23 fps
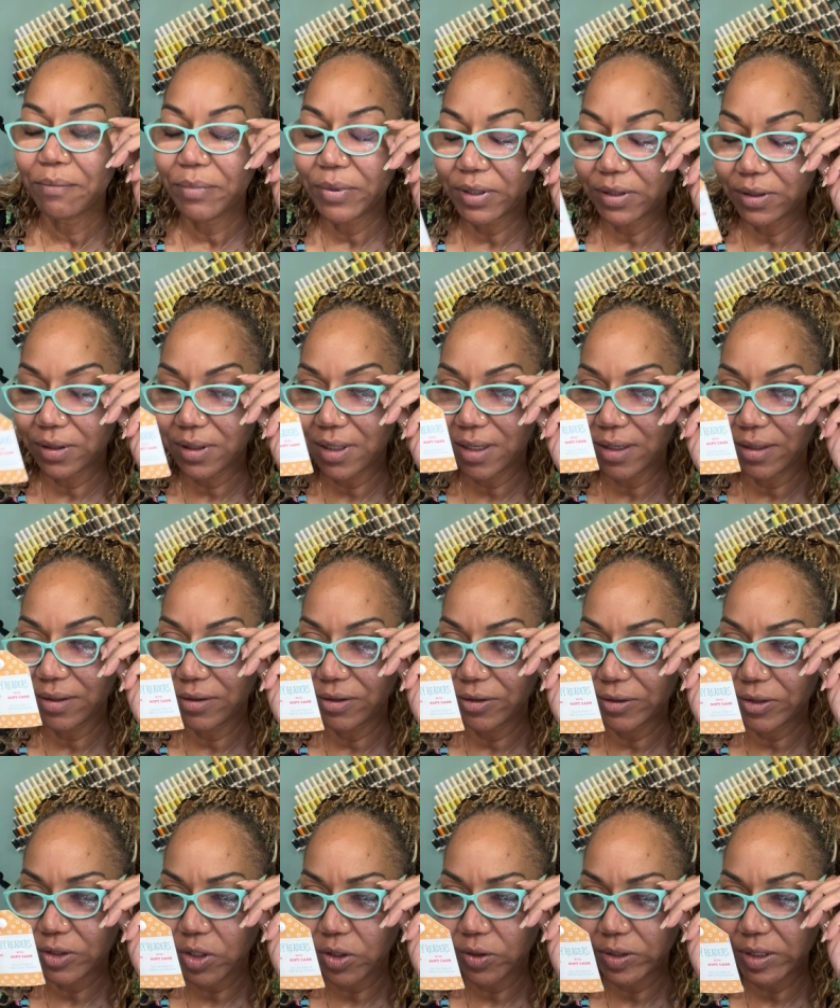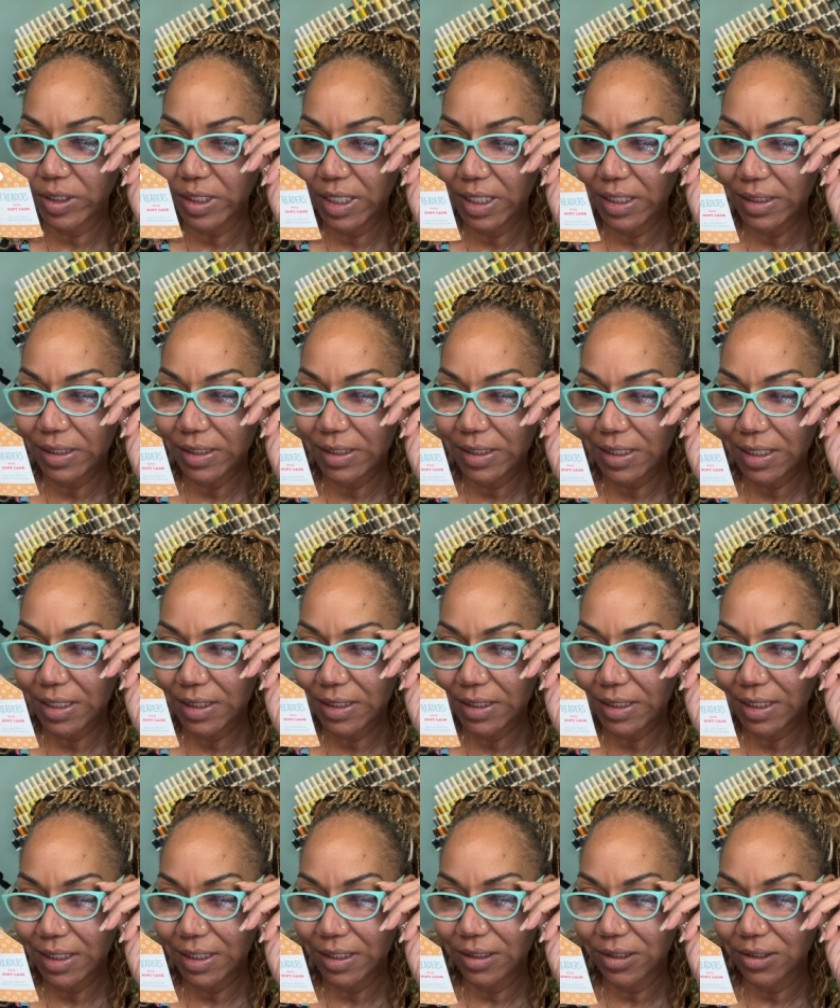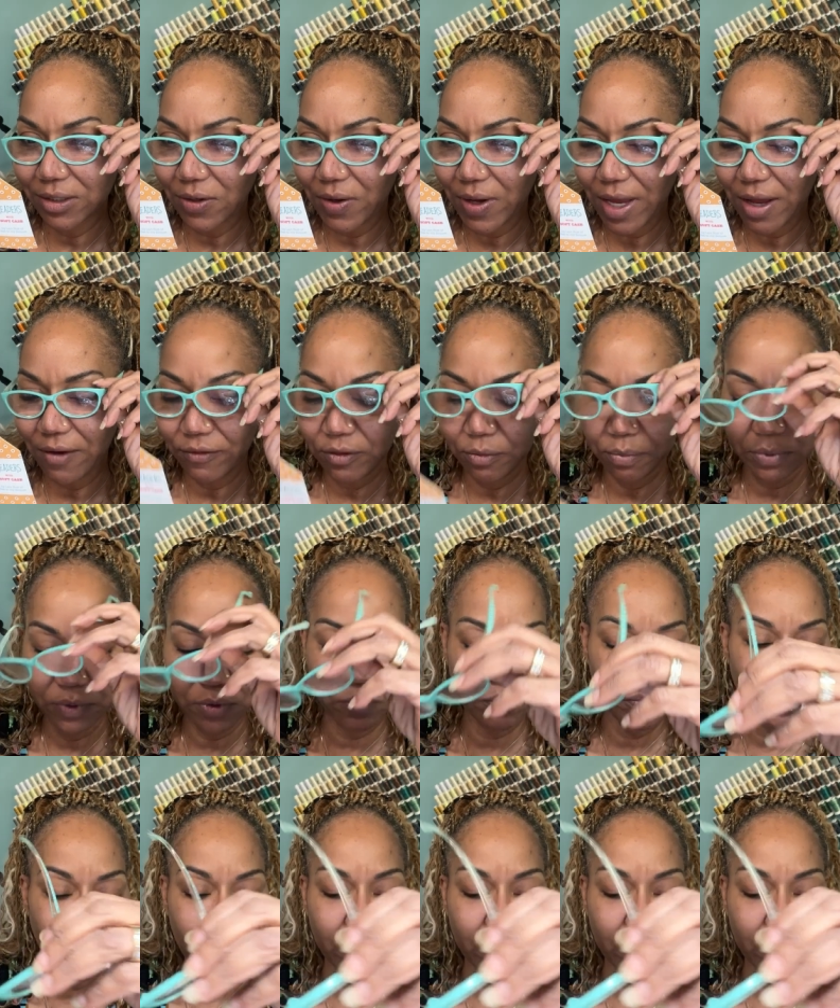but you start to get dizzy. So I have to put them real